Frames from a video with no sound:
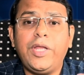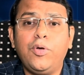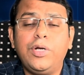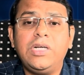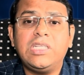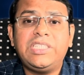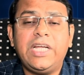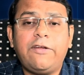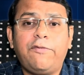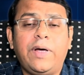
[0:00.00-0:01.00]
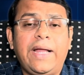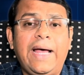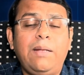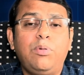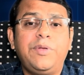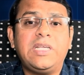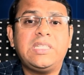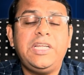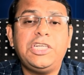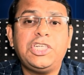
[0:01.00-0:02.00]
urine is checked for albumin
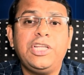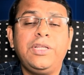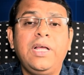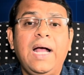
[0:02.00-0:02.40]
excretion